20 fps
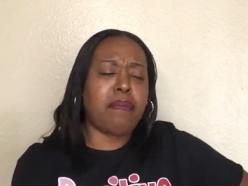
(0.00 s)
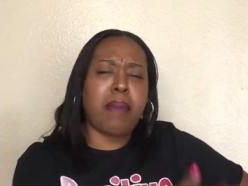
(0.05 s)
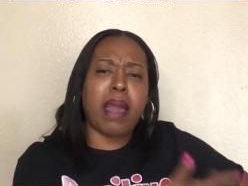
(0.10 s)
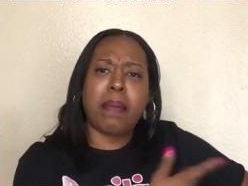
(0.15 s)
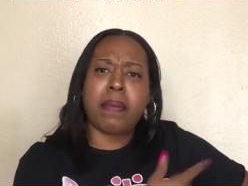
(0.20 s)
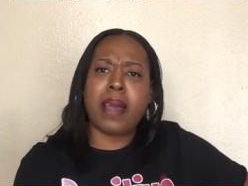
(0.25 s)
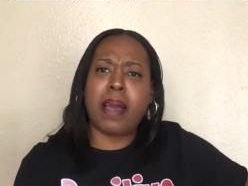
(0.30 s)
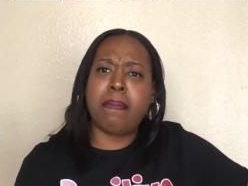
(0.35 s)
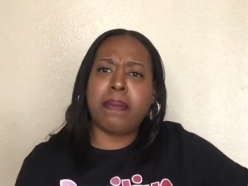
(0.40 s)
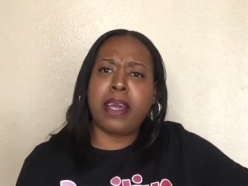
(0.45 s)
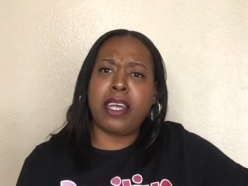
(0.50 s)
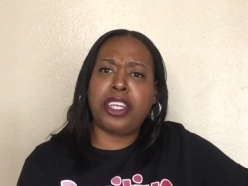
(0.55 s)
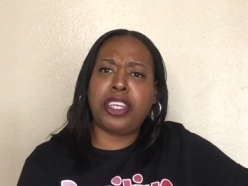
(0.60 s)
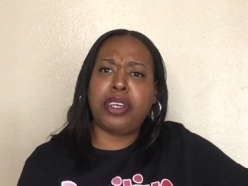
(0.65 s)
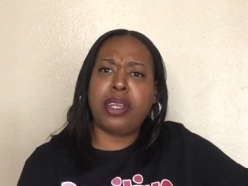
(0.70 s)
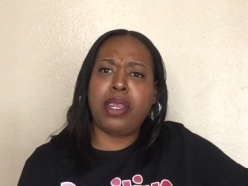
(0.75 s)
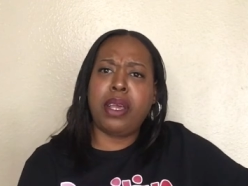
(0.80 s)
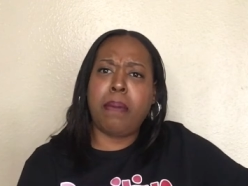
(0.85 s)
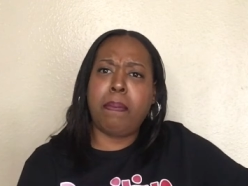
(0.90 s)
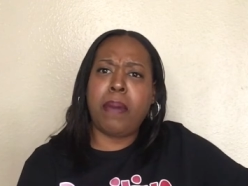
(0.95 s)
maybe come get
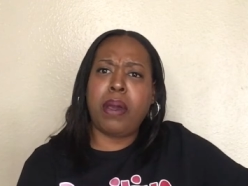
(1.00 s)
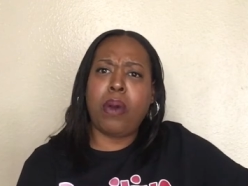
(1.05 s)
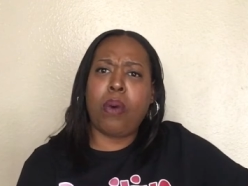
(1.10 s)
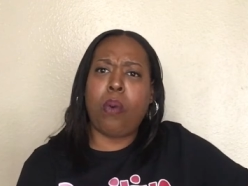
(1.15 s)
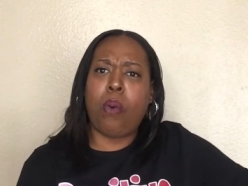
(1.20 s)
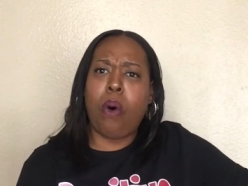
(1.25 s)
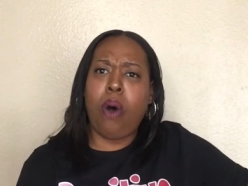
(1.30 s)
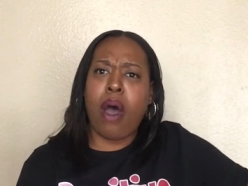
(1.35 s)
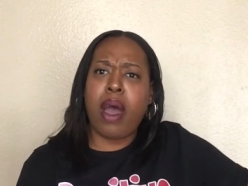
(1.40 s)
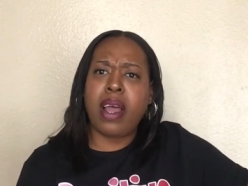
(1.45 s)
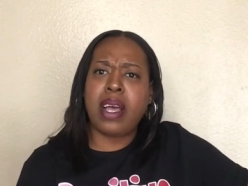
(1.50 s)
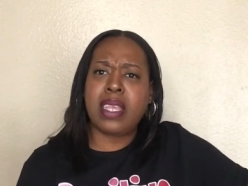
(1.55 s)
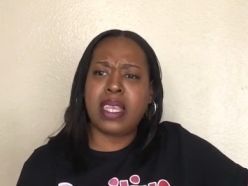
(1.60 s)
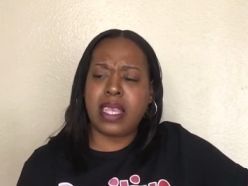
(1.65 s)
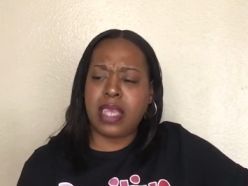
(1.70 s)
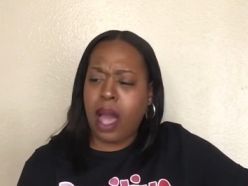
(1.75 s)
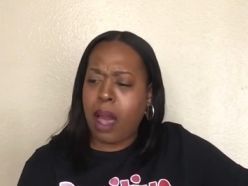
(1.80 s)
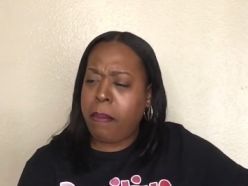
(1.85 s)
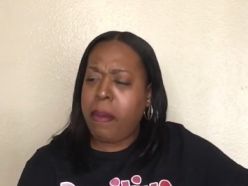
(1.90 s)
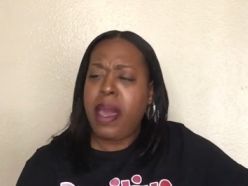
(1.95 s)
you a little bit of water or
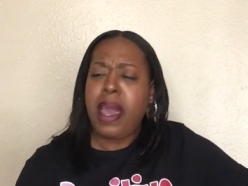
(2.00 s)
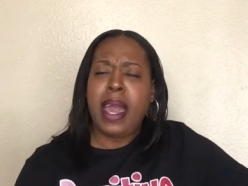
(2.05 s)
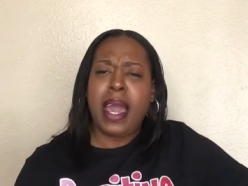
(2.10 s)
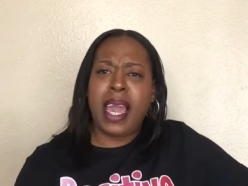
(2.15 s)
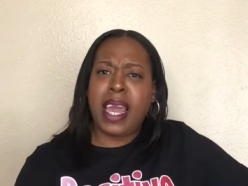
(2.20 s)
something,